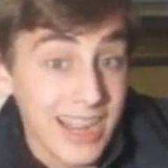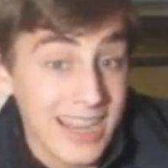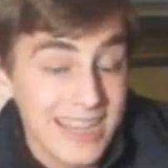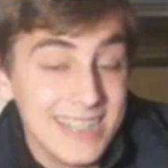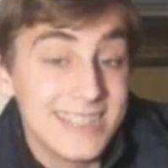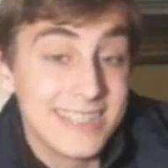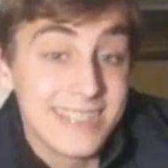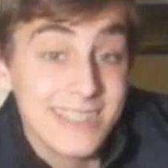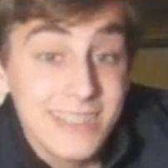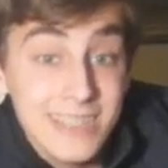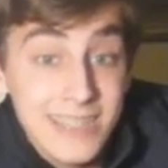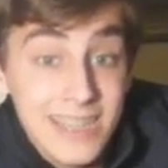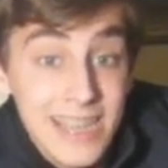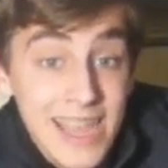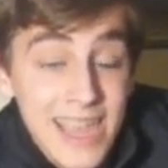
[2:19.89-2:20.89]
I needed to
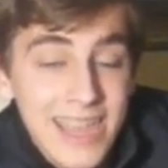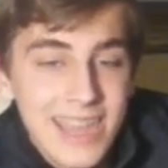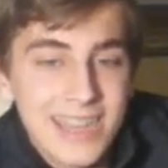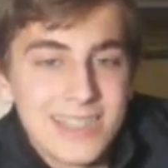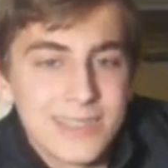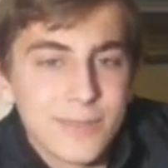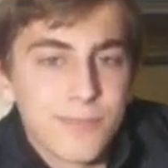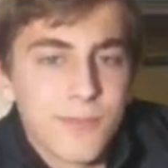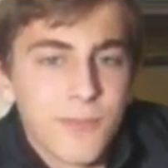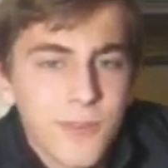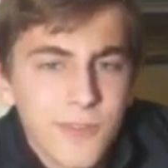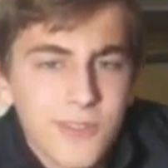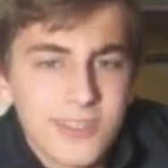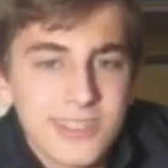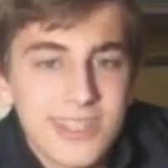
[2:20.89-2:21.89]
get his
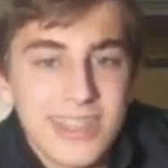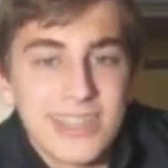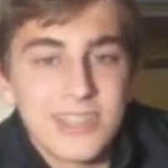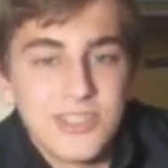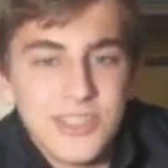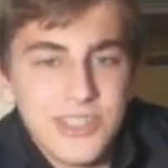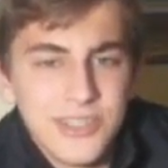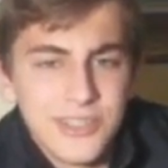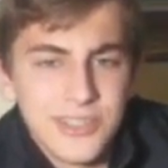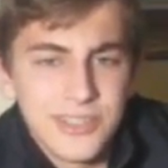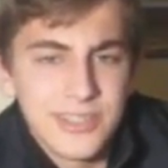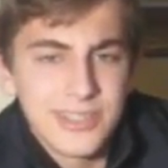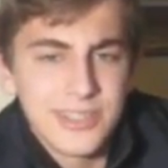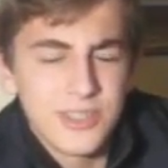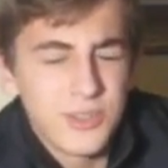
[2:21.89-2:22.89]
approval so that she could.